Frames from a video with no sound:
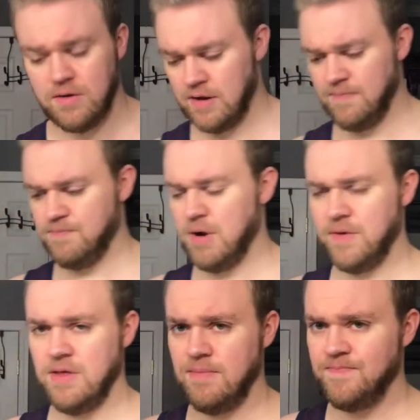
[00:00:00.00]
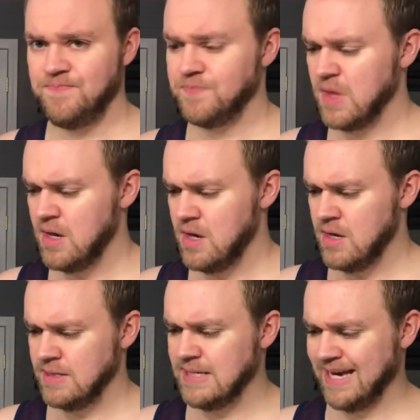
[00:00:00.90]
Uh, probably
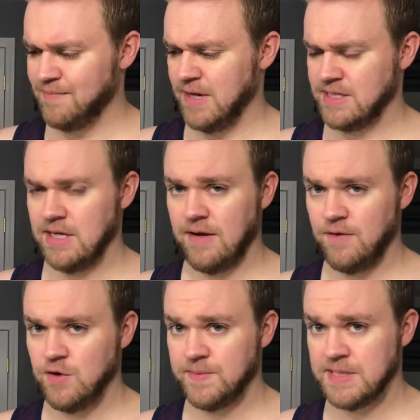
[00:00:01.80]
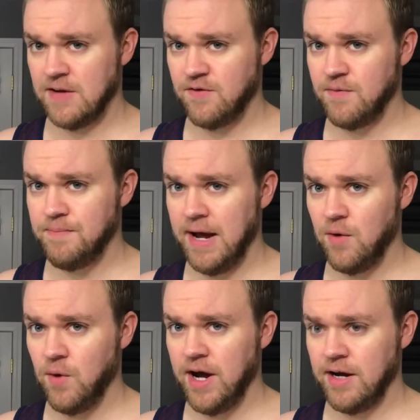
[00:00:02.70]
second best scent I've used besides from
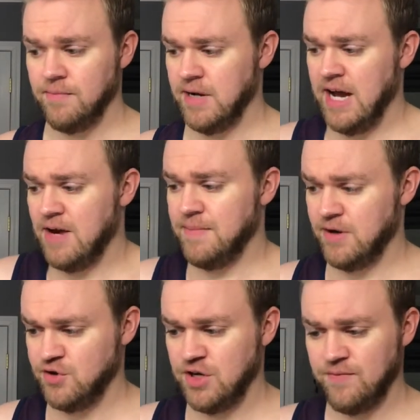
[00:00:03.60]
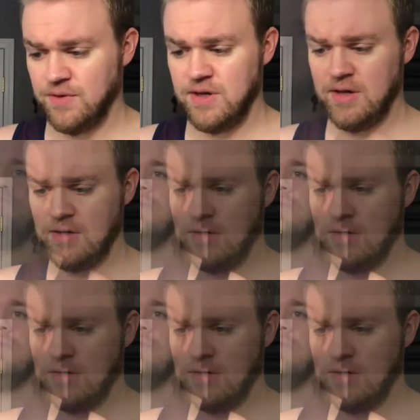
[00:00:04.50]
Bandwagon, but I had a better shave with this.